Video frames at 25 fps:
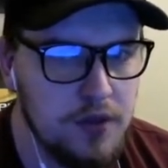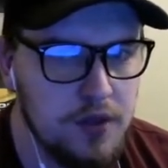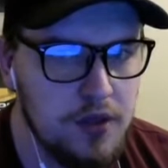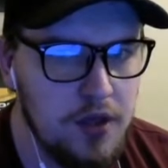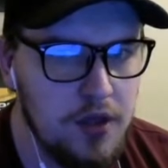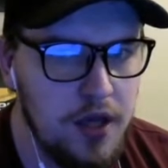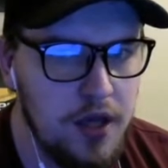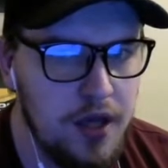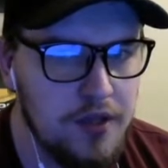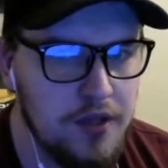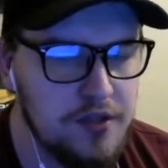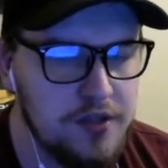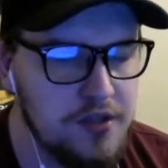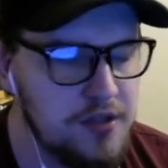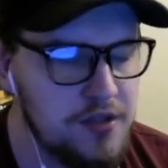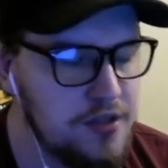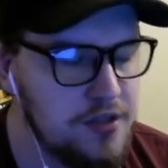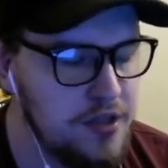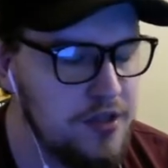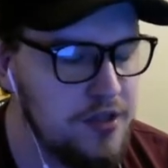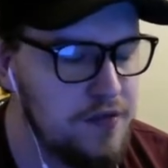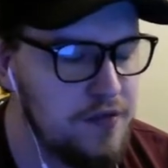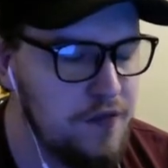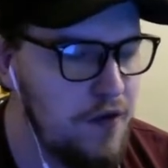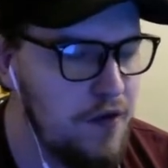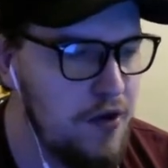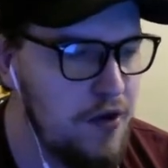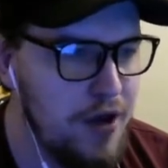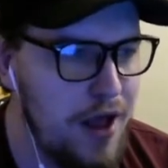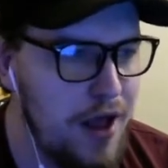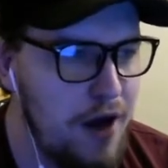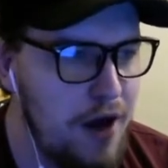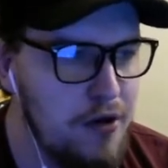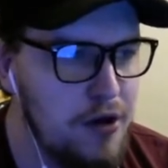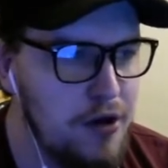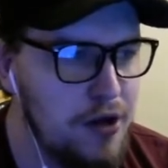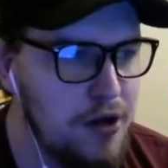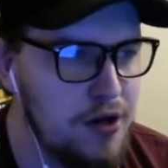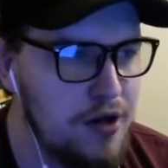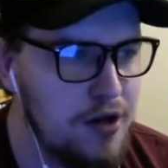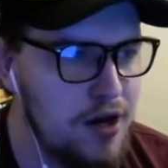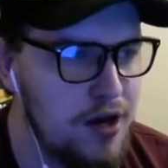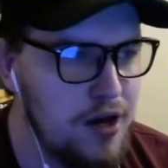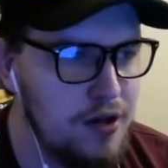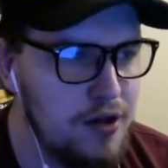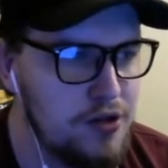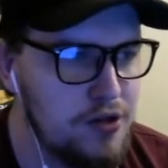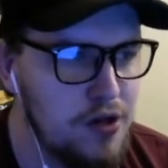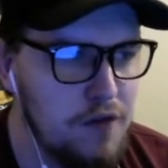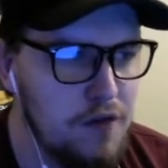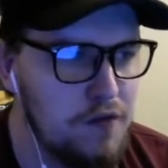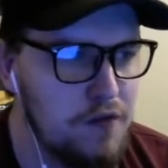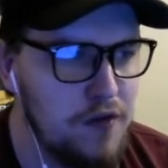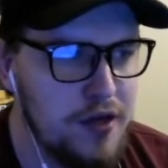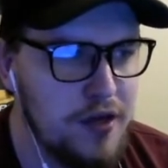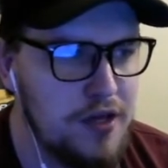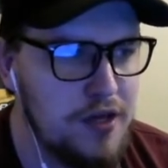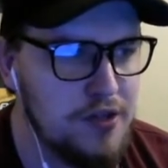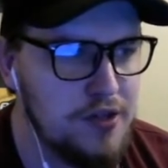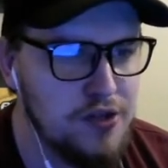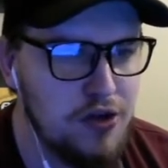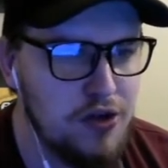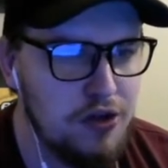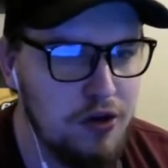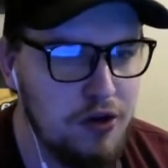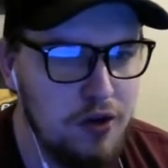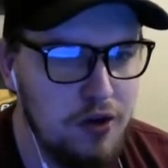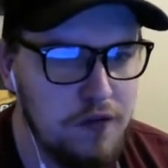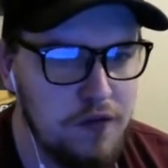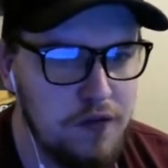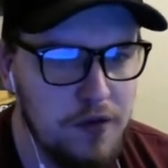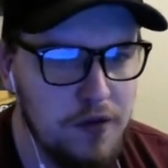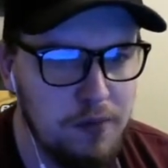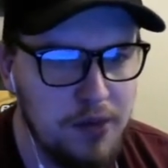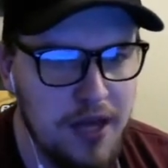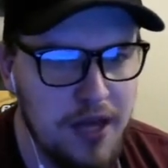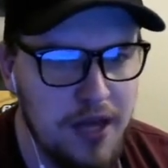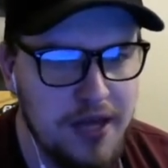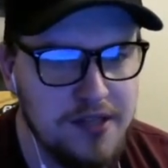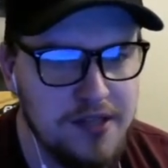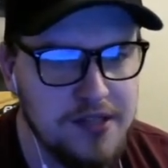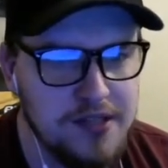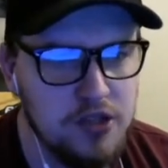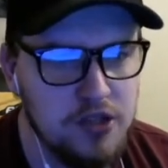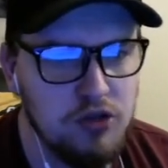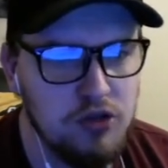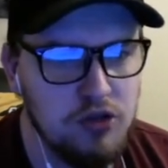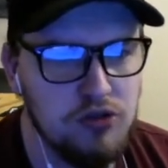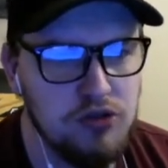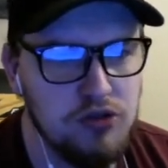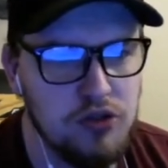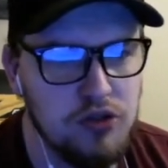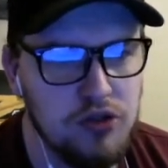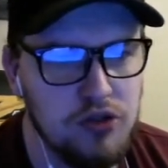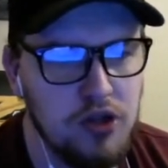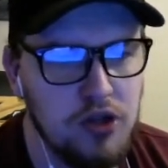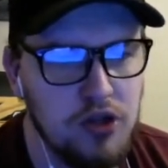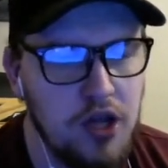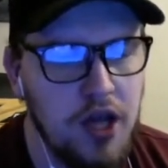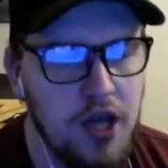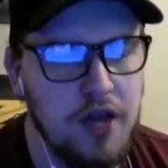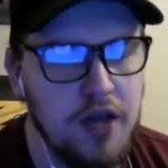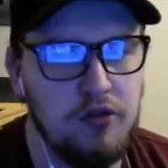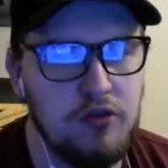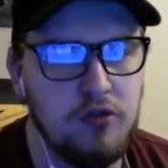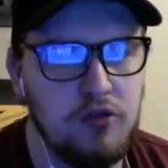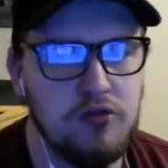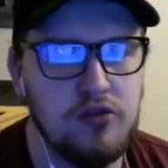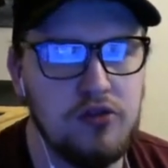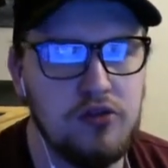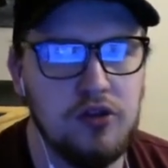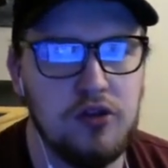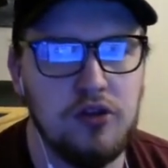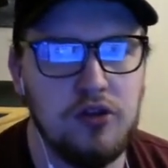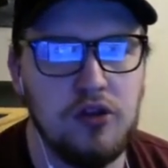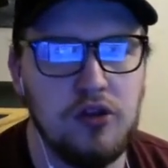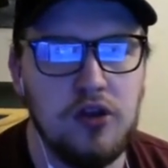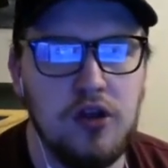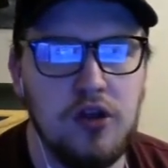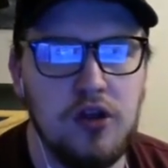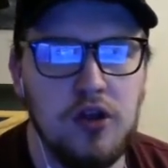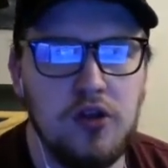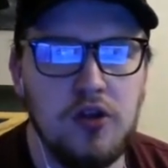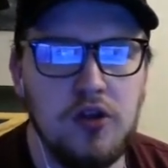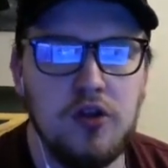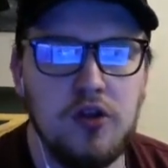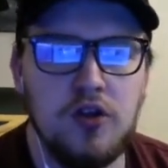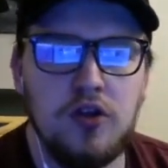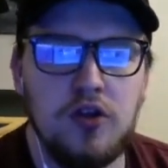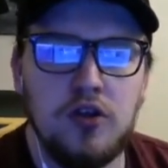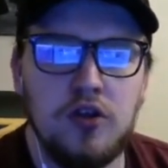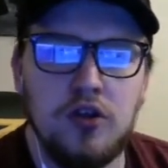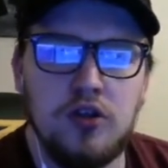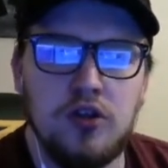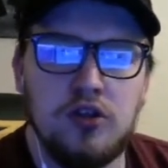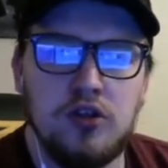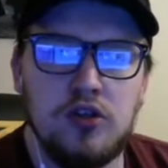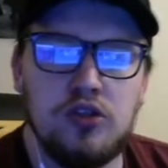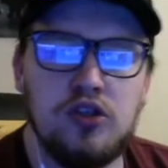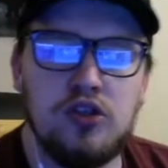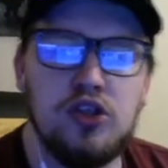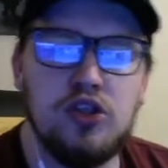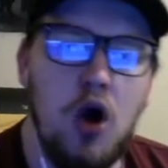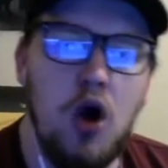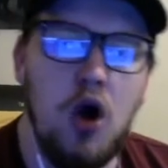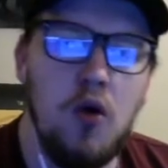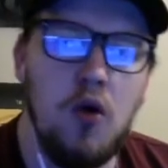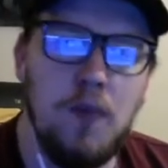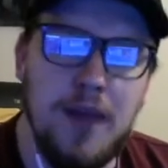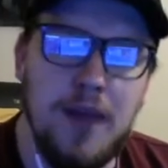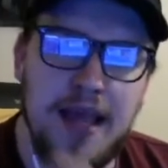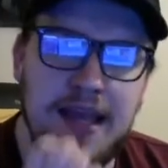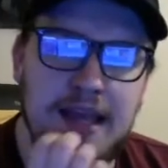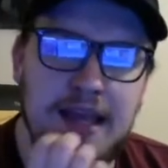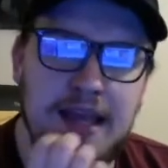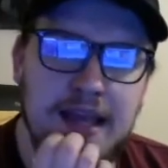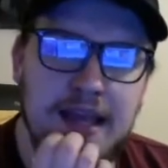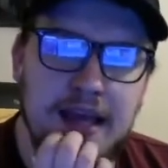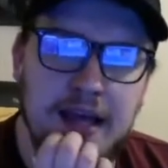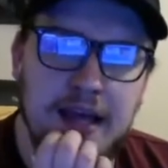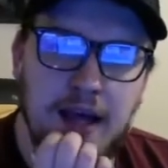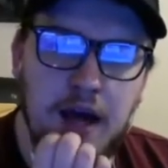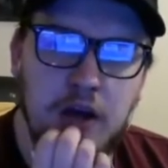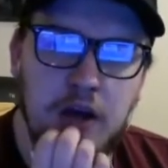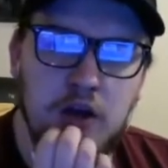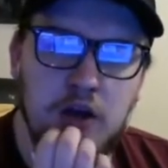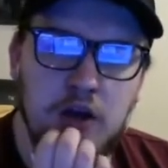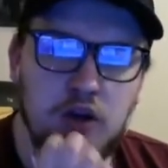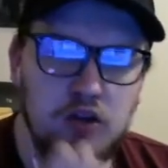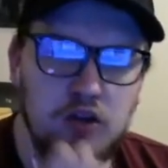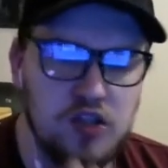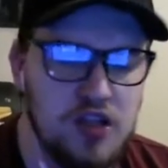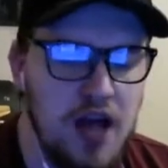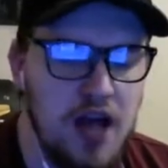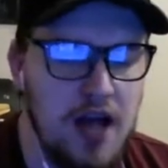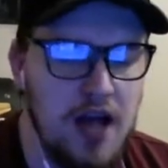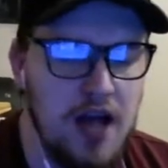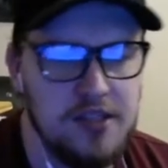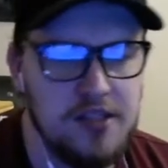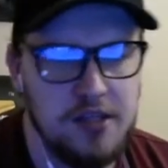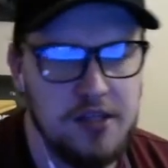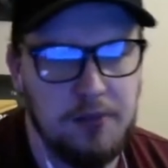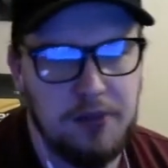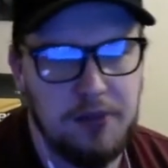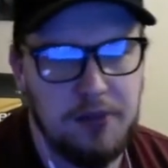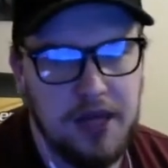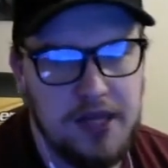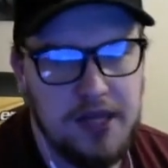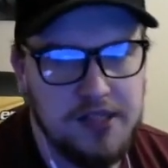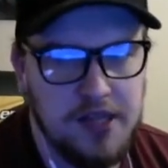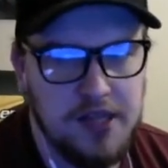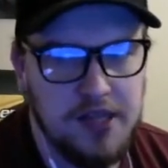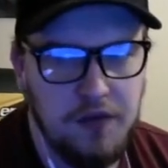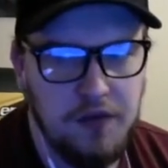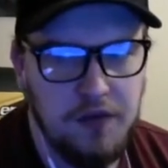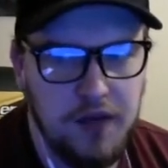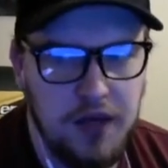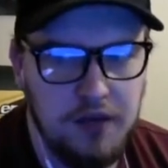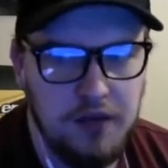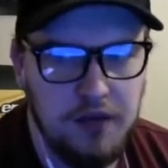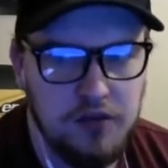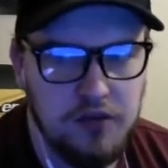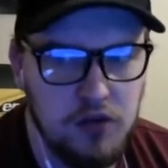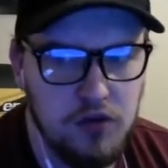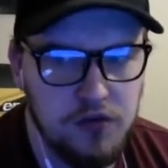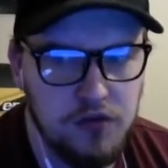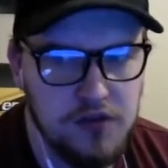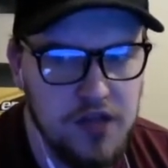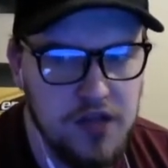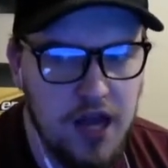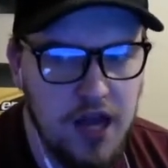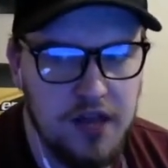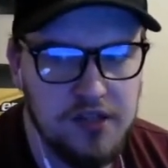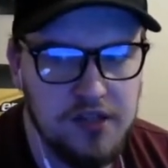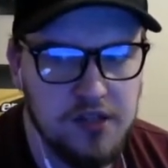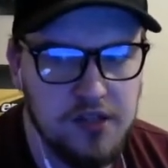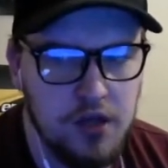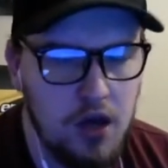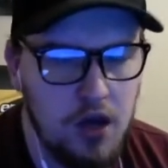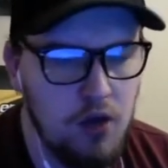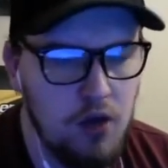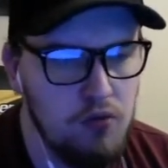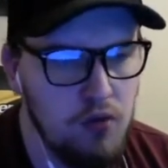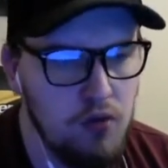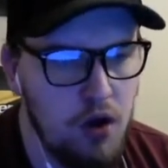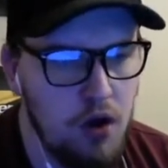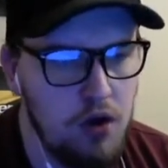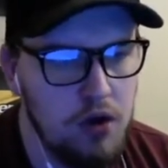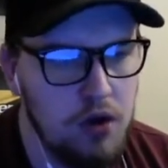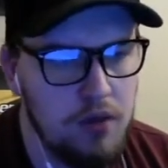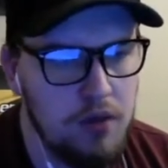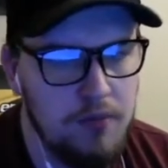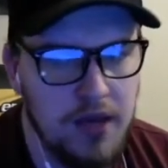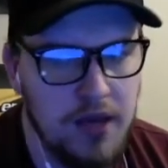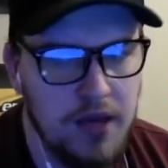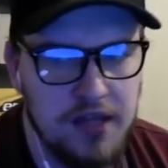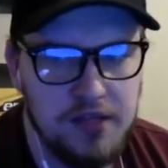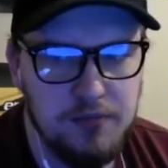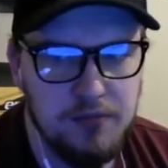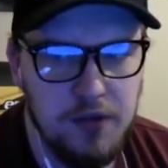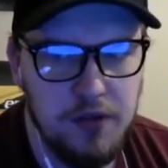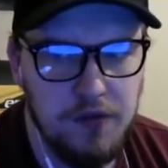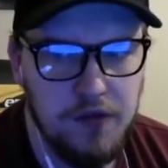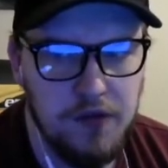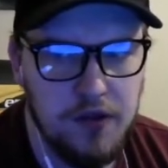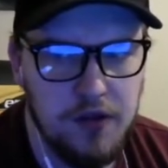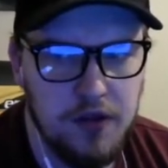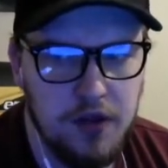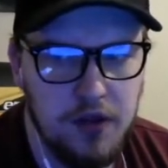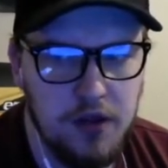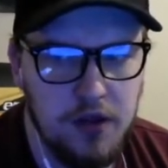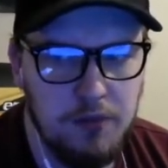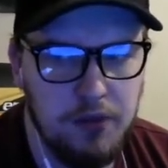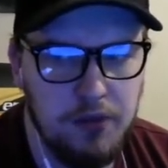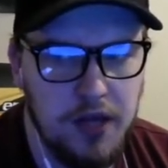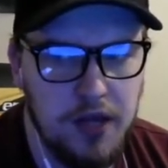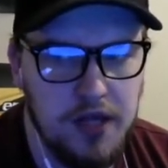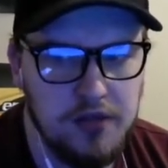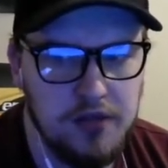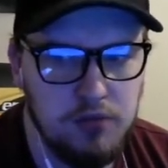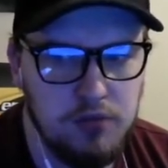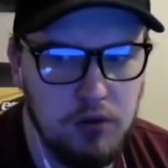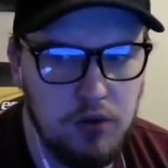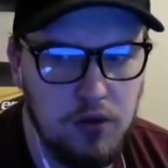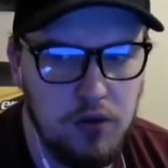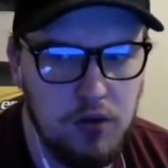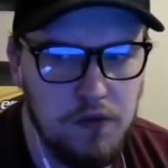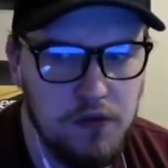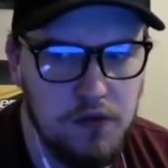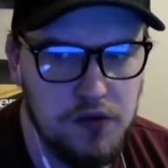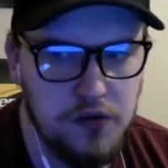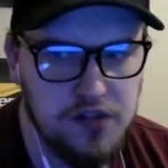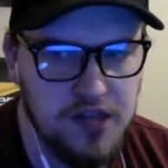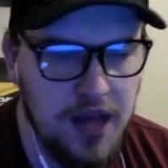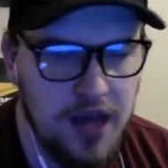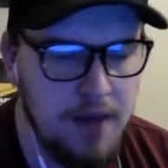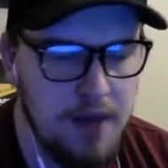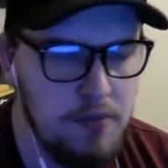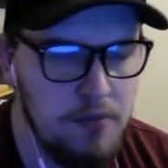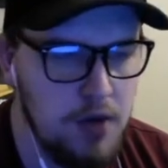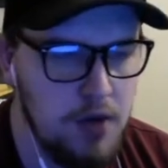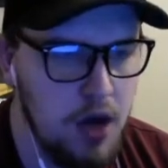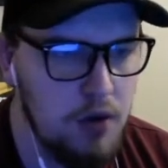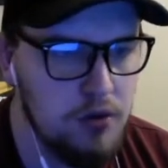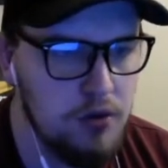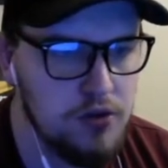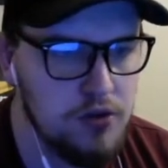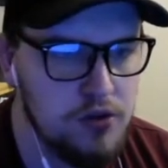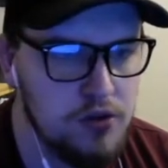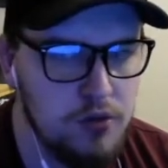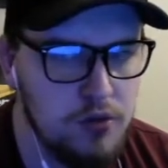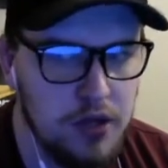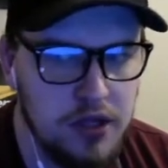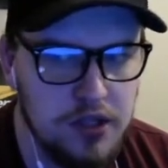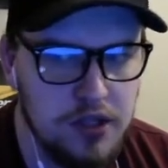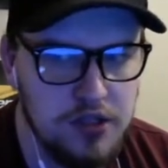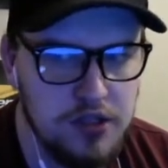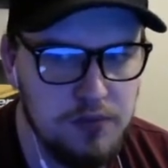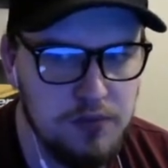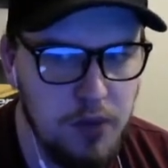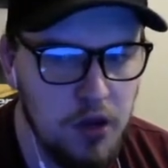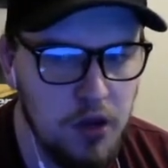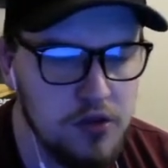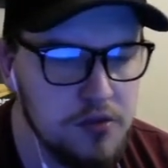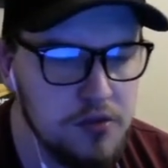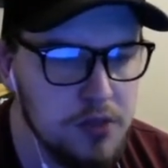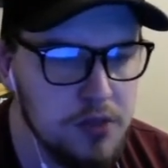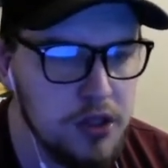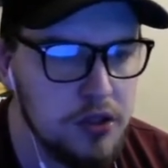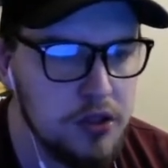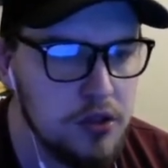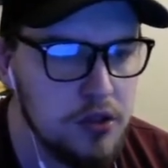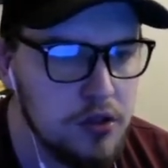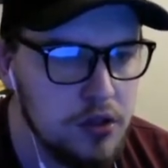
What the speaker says: it's very arrogant, and I don't think it's a good look for the players. It doesn't show me a good sign to the players, and I think if stuff starts to go wrong, it makes me think that the players will look for a scapegoat as quickly as possible.